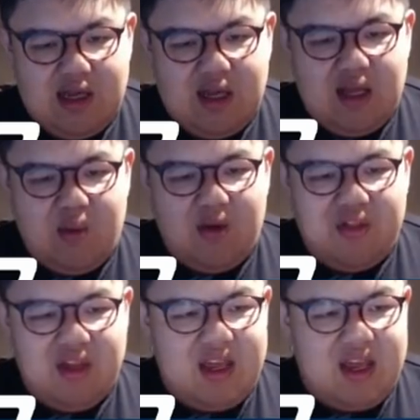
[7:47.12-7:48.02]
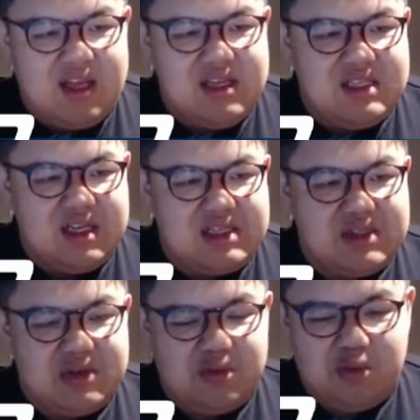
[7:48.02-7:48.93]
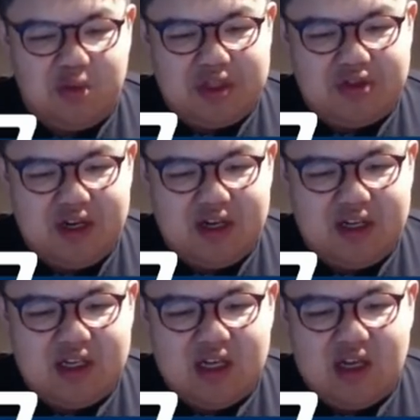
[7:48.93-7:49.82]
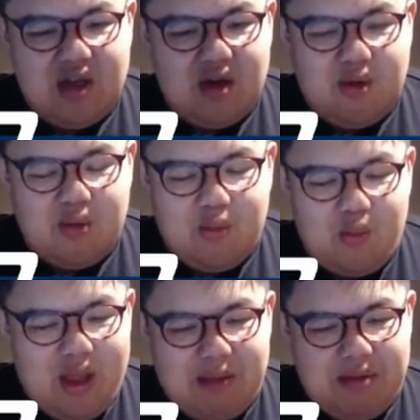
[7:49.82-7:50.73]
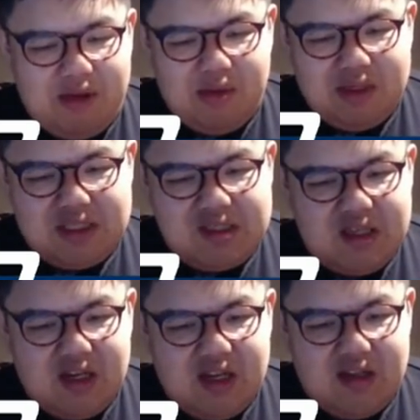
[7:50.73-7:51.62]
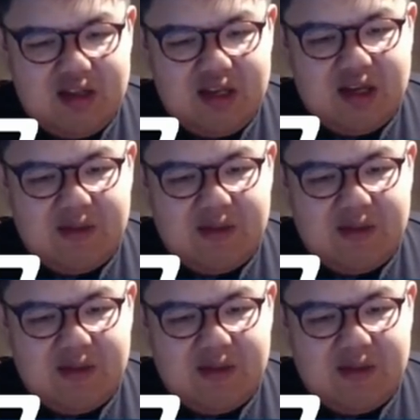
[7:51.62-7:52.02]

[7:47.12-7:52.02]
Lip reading: And what the heck is this? Witch Raider? We're happy. We're just thinning our deck.